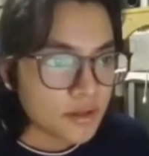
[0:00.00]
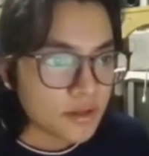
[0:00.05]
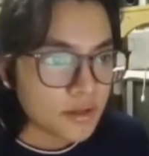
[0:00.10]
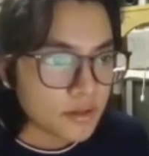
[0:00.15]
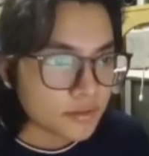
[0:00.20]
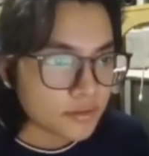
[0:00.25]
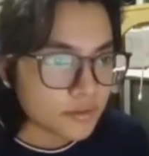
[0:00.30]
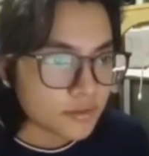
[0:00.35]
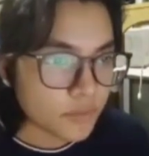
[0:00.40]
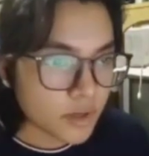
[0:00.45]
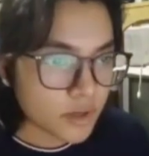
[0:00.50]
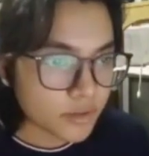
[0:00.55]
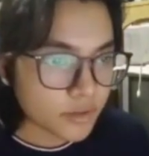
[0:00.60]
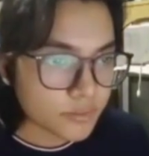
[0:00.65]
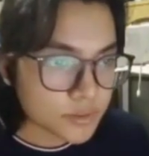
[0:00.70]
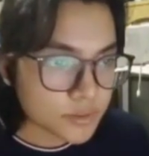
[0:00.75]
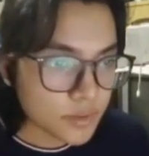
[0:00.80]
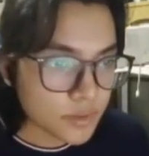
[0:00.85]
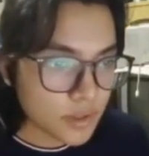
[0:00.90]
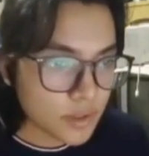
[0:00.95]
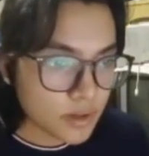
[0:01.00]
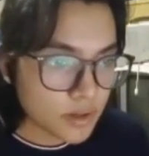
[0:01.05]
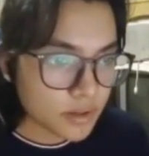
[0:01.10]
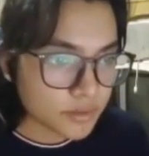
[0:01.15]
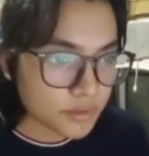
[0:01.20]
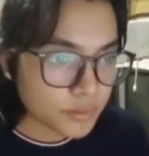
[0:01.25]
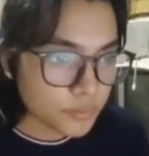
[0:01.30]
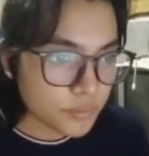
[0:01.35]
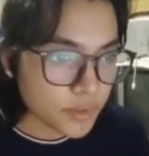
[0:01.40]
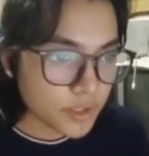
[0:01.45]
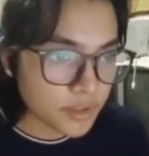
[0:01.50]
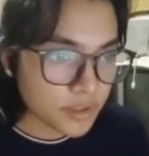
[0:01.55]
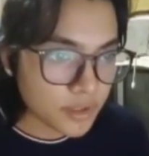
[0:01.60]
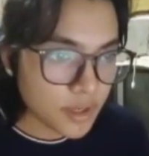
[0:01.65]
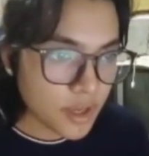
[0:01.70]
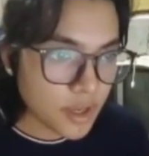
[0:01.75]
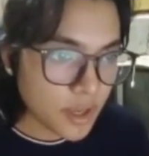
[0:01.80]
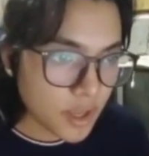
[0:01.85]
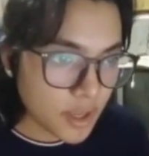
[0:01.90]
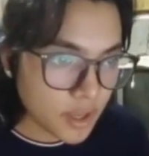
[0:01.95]
the progress we are doing,
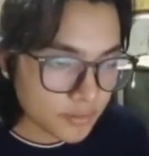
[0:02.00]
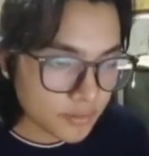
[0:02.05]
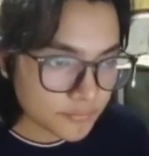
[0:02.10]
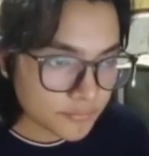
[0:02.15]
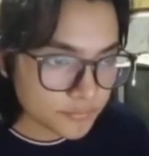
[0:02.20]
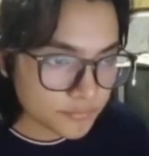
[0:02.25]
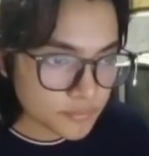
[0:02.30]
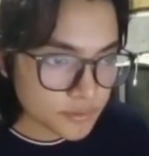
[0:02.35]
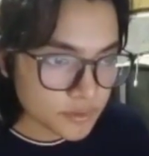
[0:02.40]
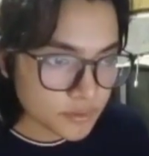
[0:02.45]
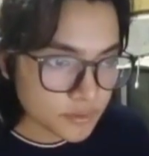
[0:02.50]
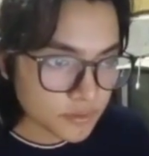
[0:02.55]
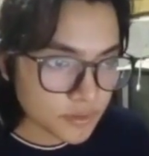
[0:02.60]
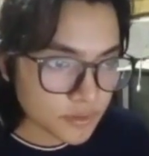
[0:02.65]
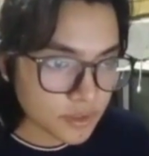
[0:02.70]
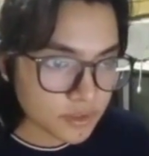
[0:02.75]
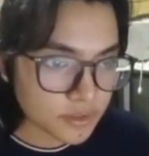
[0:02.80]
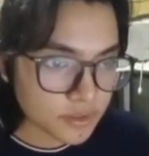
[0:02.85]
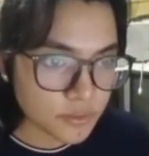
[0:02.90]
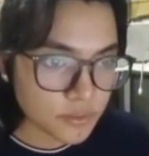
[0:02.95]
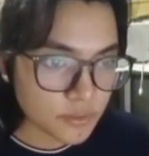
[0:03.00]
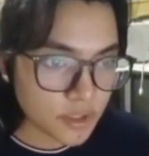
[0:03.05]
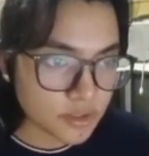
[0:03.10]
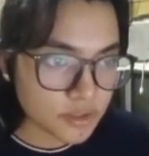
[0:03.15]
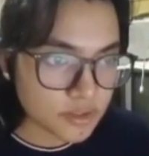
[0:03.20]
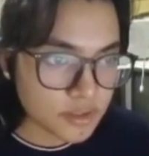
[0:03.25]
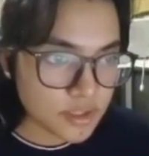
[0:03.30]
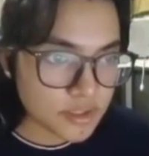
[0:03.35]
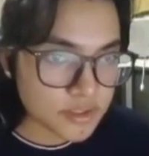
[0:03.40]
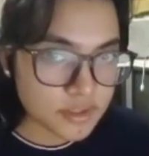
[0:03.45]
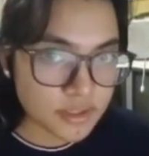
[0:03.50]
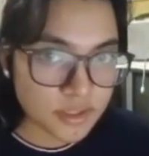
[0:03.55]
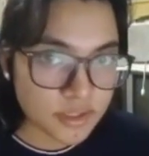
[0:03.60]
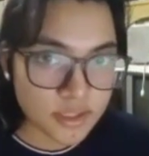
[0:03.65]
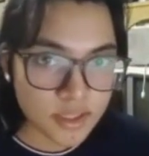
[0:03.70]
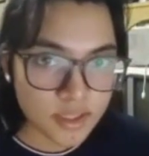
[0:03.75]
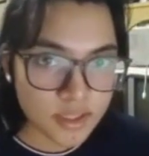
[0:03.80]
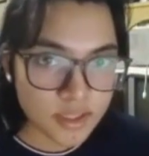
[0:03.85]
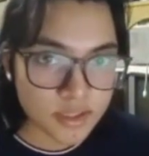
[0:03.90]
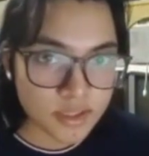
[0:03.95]
and so that you can
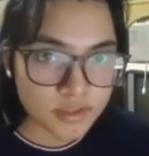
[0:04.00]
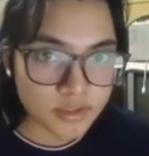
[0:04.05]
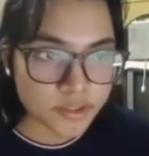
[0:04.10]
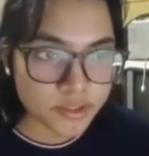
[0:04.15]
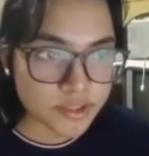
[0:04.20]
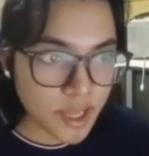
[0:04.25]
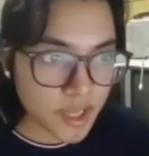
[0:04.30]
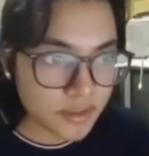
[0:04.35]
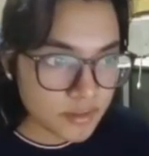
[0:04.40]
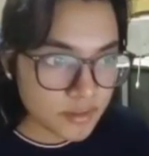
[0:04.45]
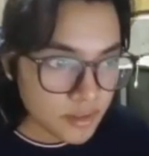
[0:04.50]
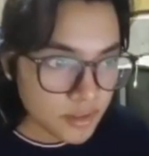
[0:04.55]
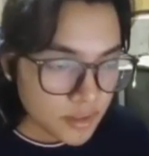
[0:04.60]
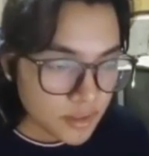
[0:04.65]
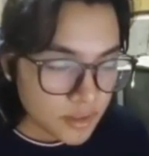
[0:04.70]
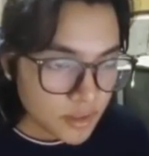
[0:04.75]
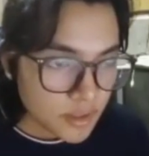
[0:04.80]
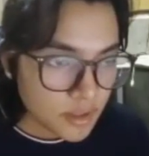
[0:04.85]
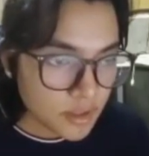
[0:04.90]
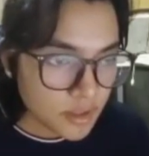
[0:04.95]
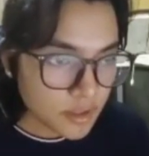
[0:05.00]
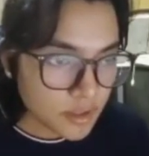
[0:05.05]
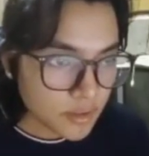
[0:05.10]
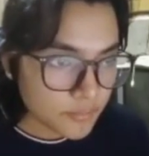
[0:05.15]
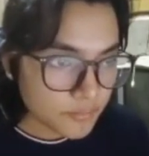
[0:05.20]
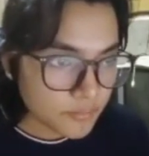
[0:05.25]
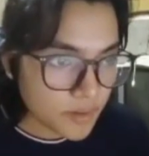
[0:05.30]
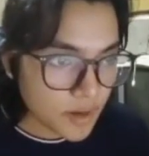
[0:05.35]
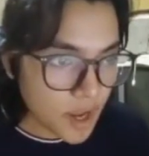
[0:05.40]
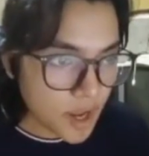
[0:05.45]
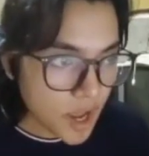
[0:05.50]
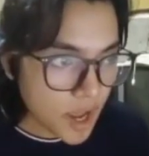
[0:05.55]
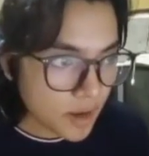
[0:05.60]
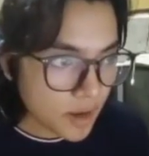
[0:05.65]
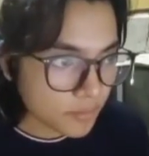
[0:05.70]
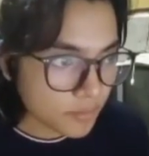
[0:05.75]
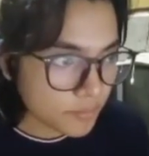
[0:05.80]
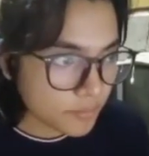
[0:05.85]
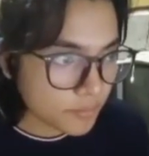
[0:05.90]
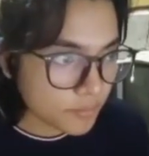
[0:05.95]
easily understand
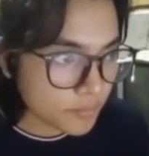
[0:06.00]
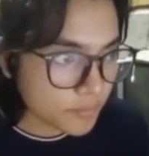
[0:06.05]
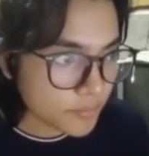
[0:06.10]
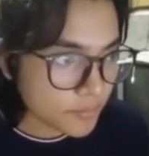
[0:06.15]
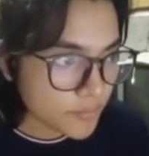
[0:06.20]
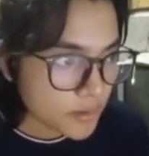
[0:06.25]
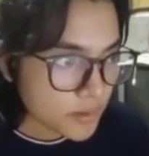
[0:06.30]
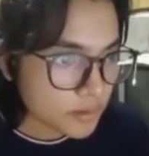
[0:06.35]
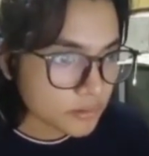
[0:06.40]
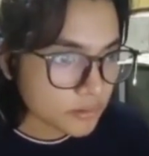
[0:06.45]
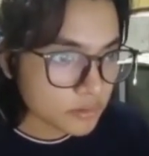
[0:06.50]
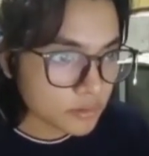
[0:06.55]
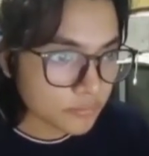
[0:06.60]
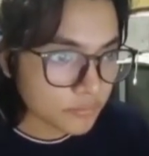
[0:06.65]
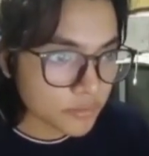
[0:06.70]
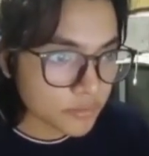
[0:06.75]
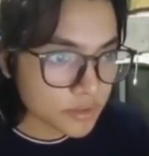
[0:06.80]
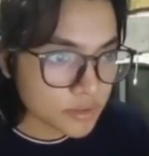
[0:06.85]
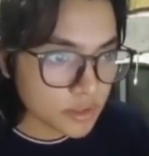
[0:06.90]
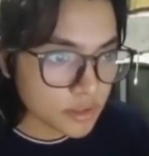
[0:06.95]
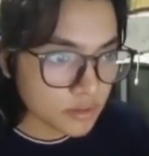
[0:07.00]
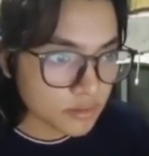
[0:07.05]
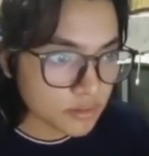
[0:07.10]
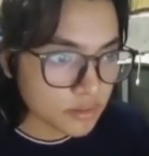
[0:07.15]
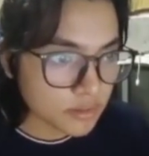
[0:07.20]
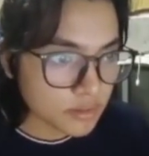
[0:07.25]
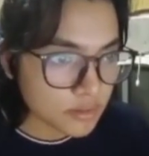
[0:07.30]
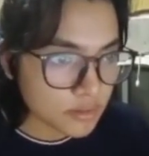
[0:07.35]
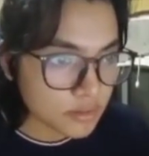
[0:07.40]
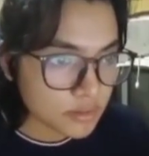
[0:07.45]
how traversal